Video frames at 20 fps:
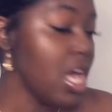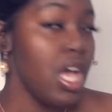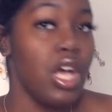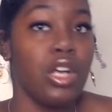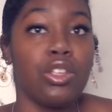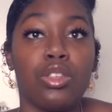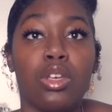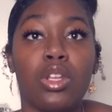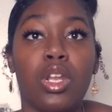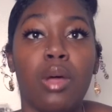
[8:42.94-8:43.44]

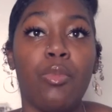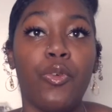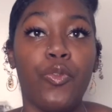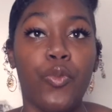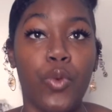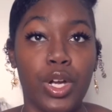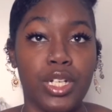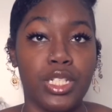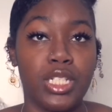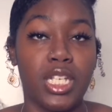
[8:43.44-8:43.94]
so number
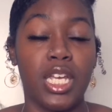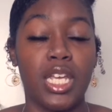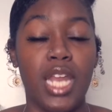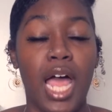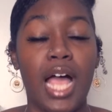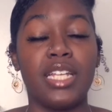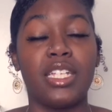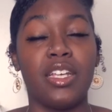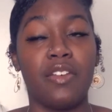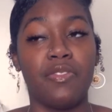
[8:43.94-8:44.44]
14,
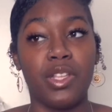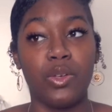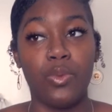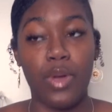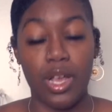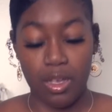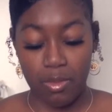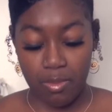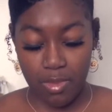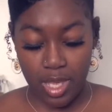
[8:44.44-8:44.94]
I definitely
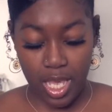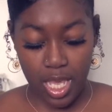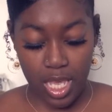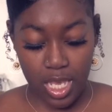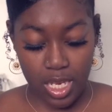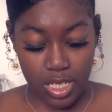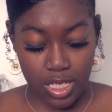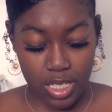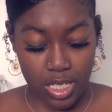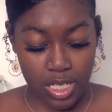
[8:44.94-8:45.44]

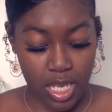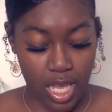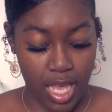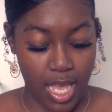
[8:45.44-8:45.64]
recommend